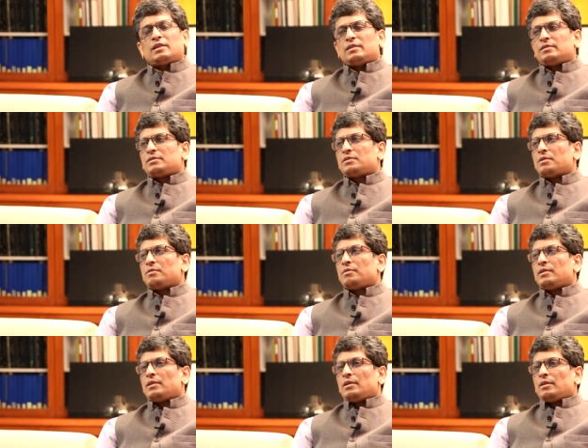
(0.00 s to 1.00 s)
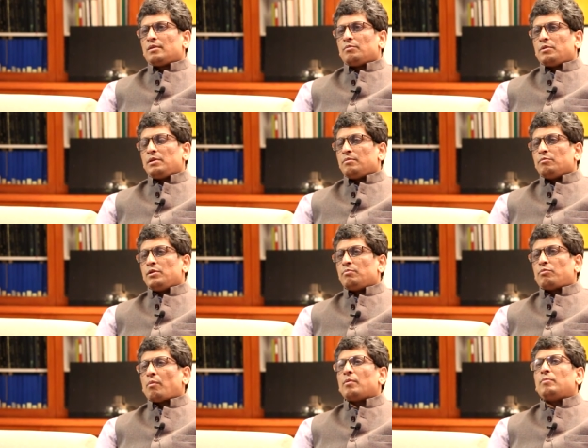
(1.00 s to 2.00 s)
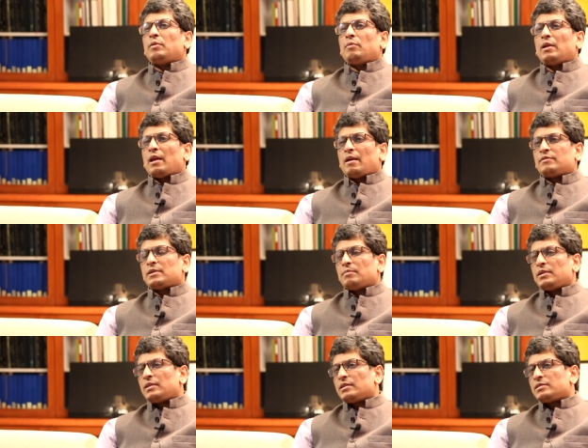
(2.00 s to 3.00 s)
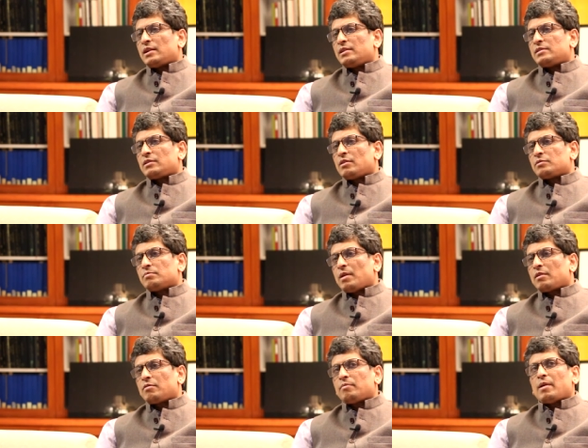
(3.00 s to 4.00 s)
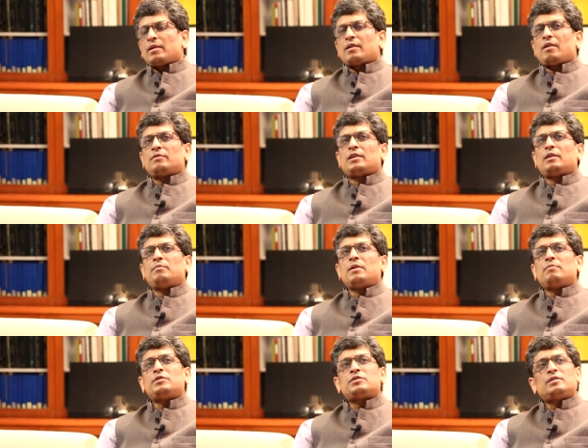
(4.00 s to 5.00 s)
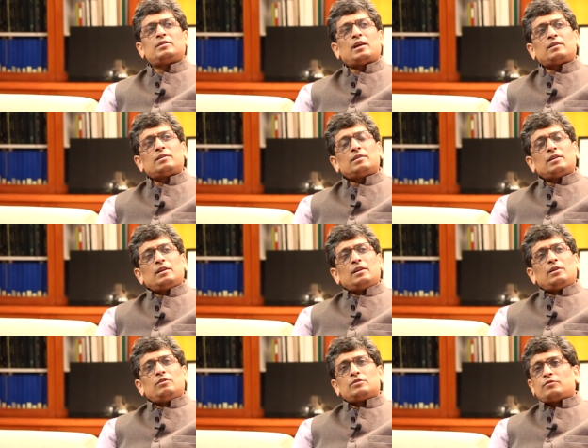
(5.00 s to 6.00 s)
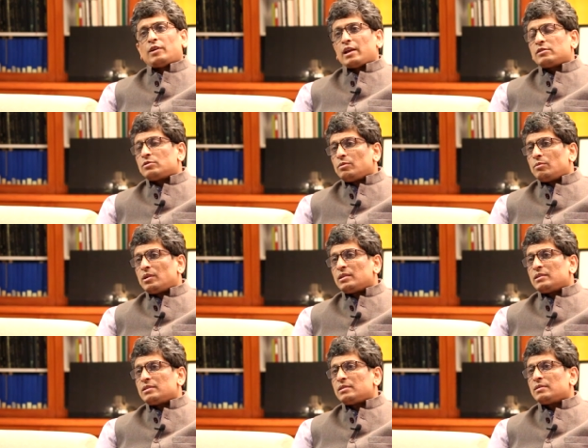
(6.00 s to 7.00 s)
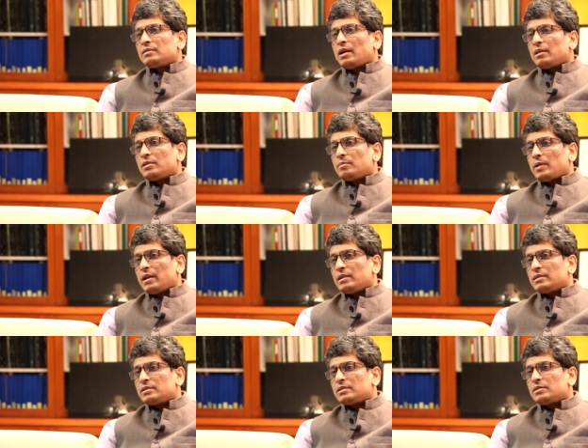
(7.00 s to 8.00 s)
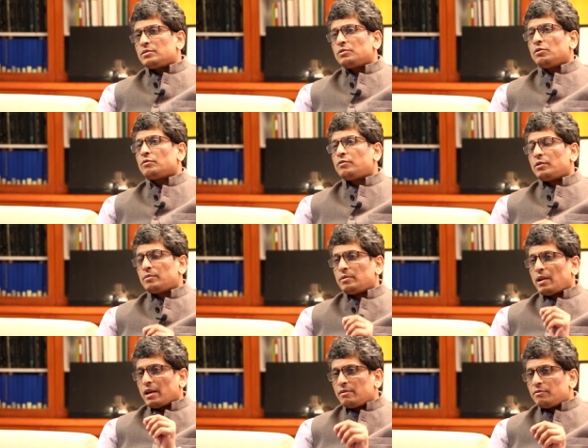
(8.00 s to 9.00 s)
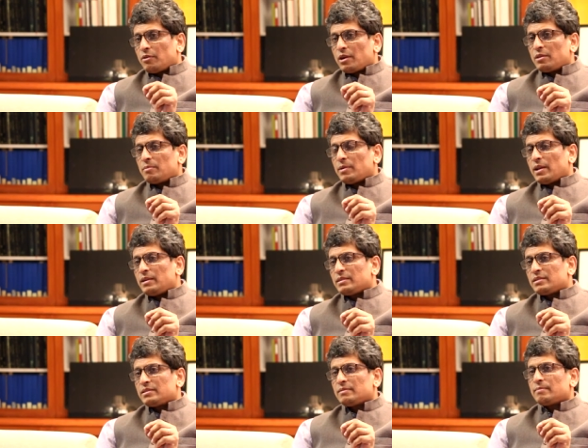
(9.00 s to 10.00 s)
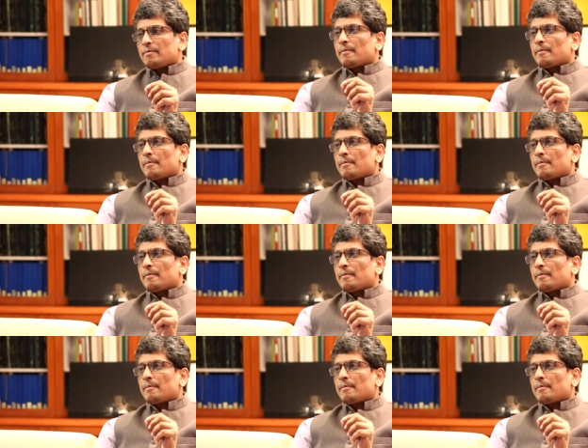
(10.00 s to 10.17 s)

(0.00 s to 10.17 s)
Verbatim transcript: And so we, we probably will have something that studies the cosmic microwave background. There'll be a mission that looks for exoworlds, other planets, to look for life on other planets.